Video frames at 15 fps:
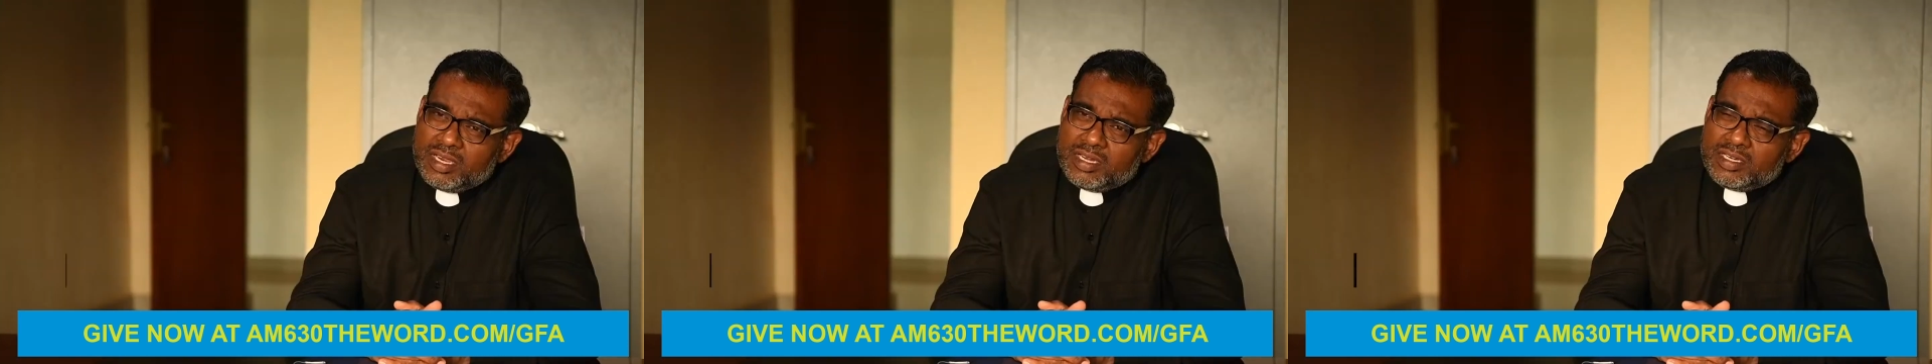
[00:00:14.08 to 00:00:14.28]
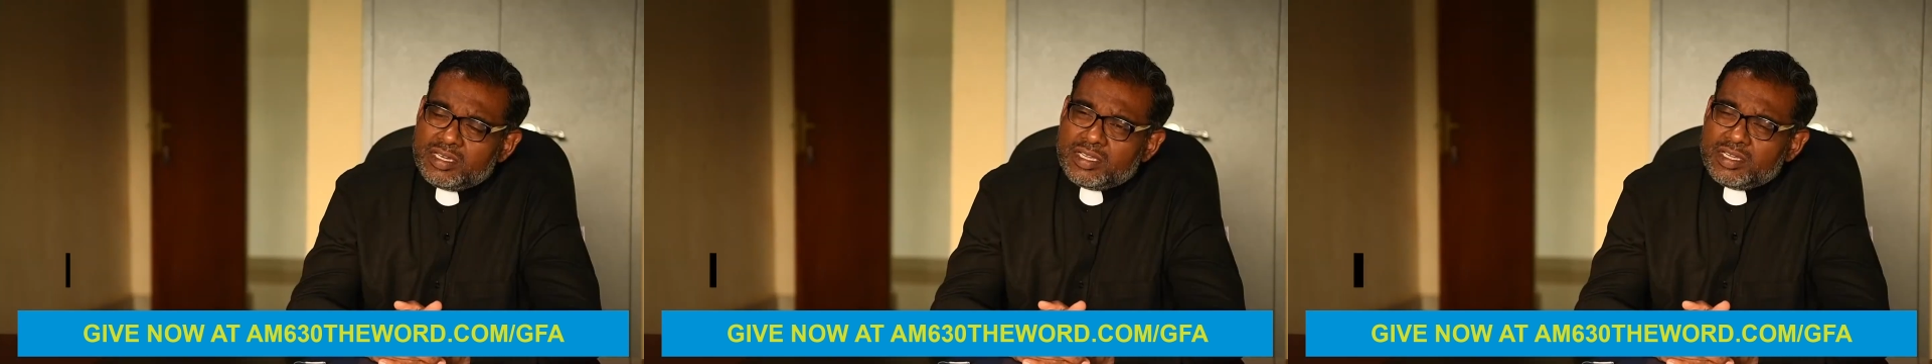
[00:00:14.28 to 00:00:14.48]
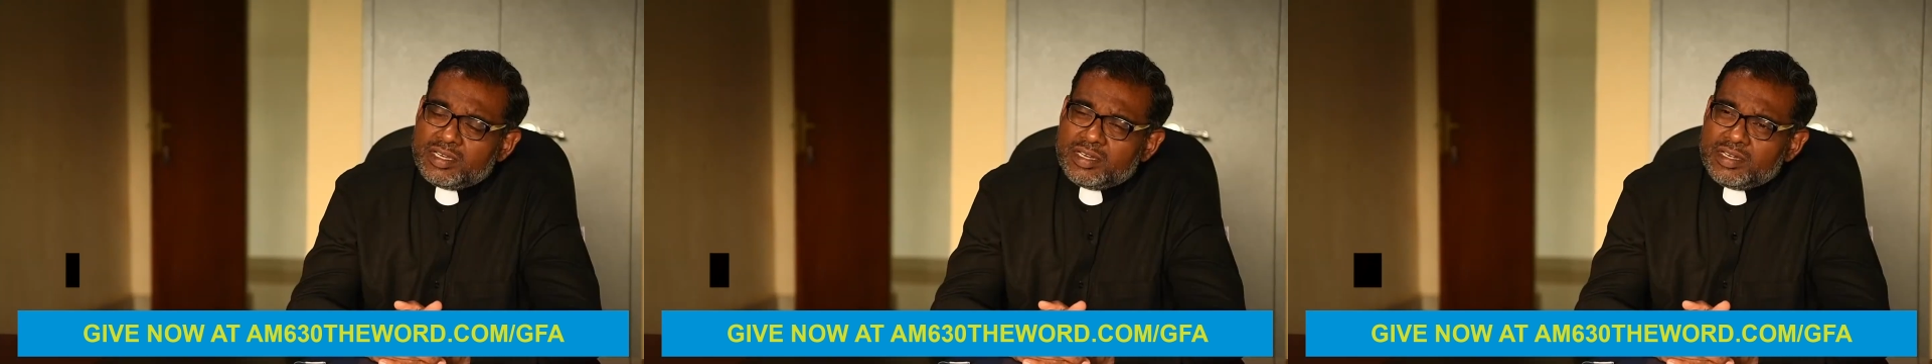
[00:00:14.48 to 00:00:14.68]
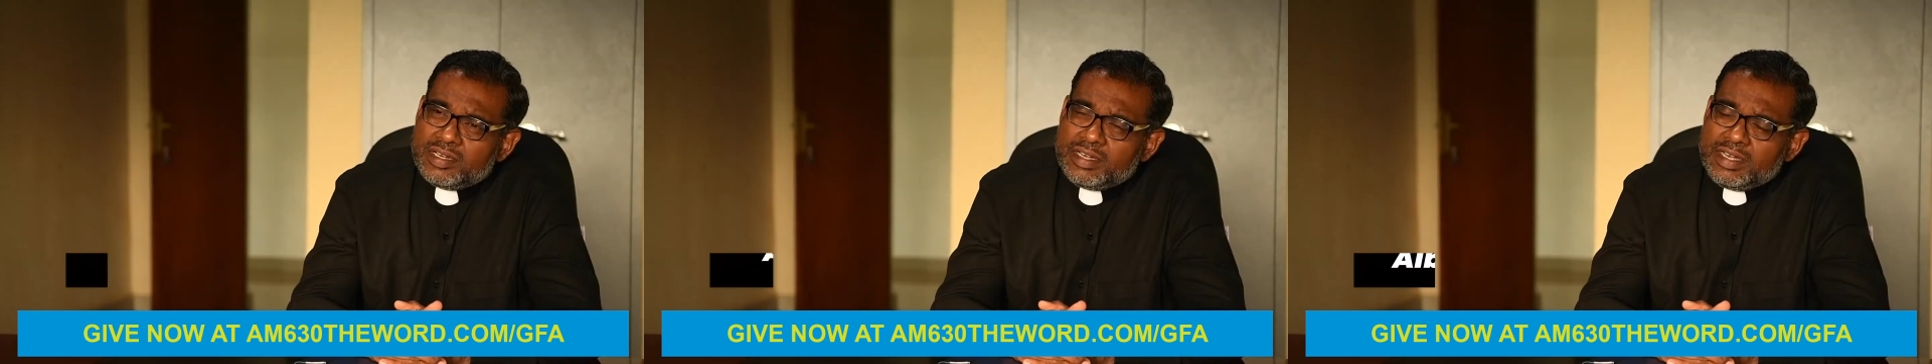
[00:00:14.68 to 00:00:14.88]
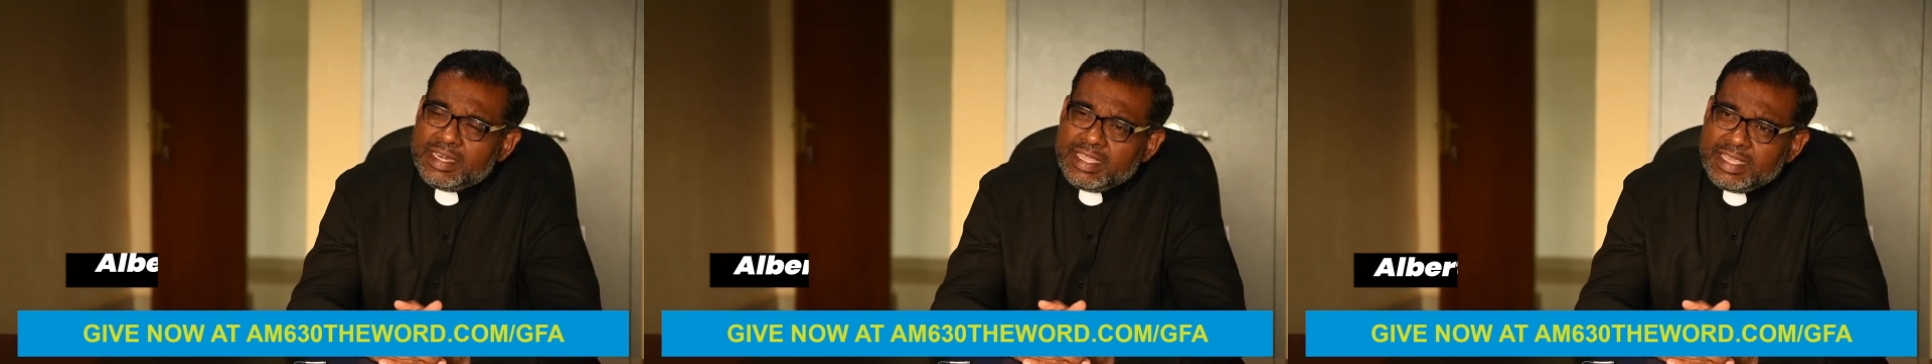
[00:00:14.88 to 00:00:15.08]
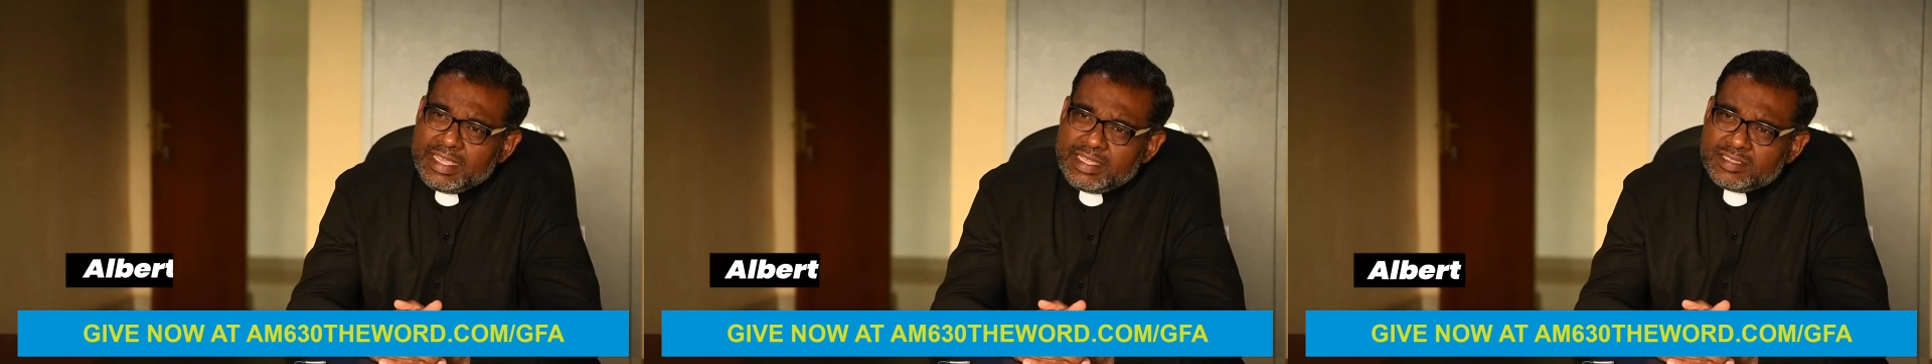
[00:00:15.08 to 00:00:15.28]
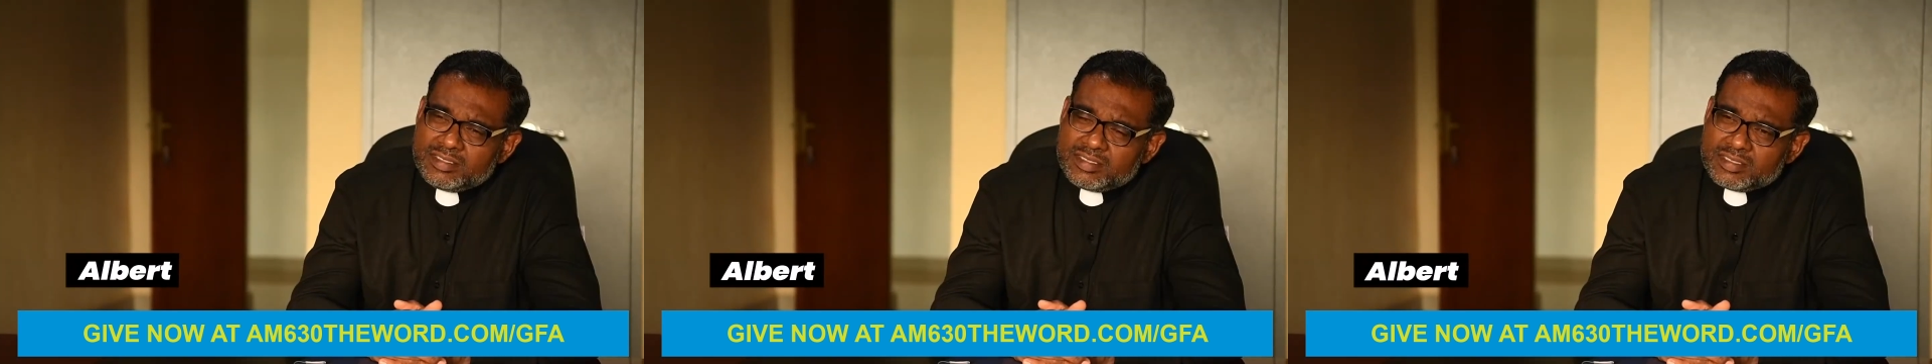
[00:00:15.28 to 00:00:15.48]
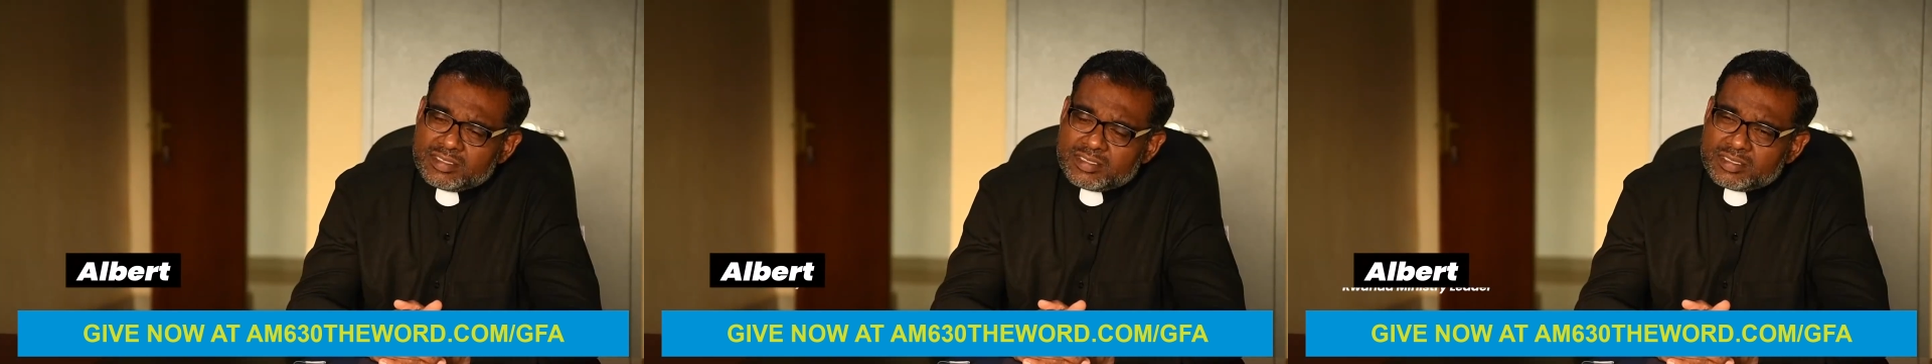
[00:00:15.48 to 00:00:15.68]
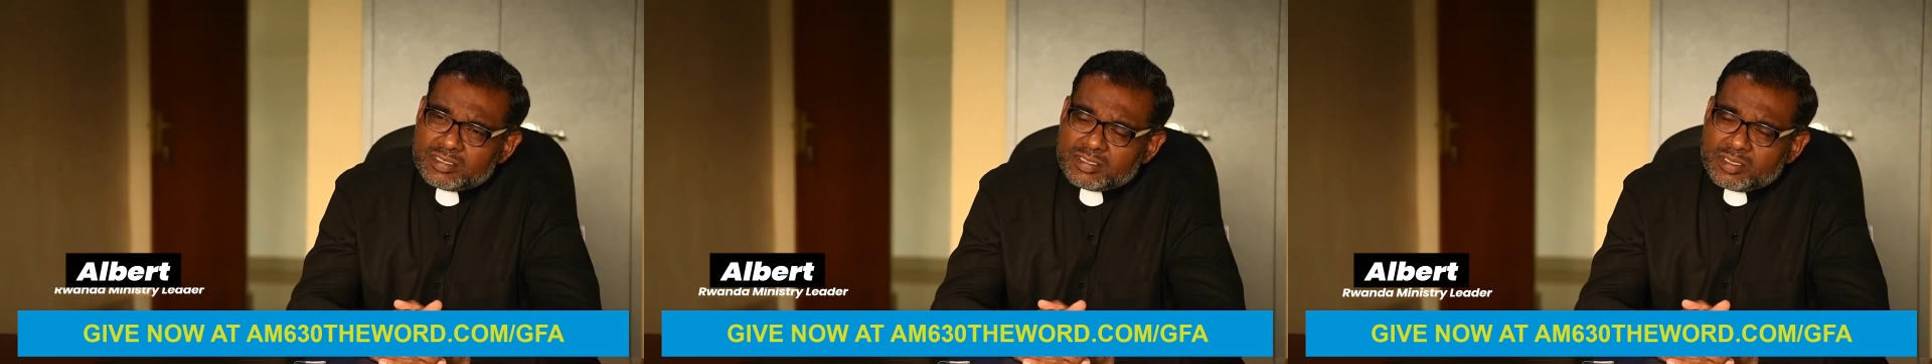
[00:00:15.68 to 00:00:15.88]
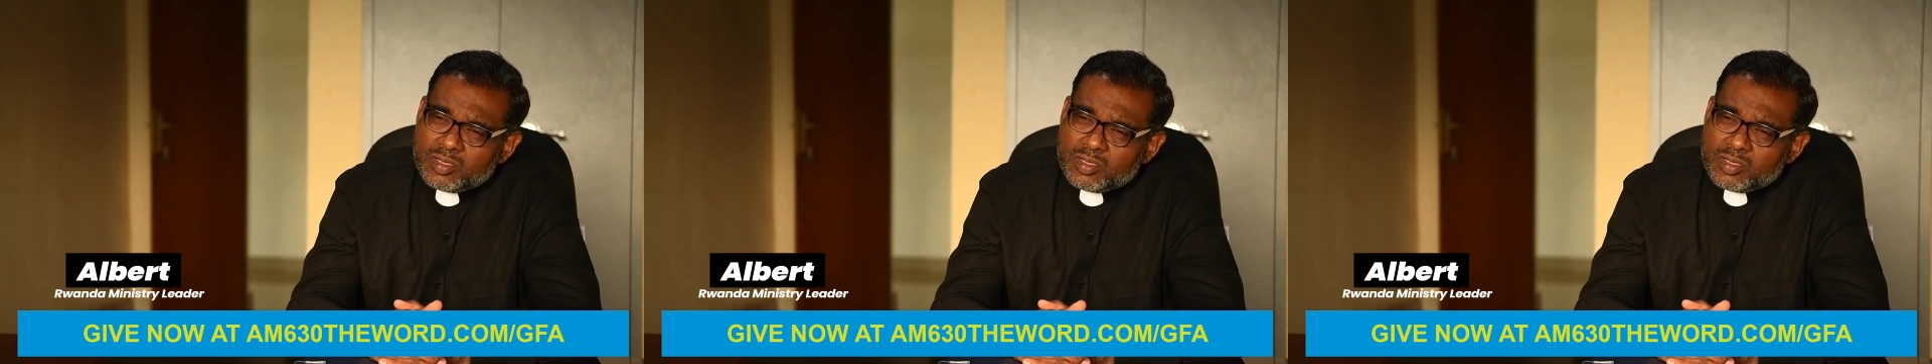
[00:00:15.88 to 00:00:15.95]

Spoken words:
The needs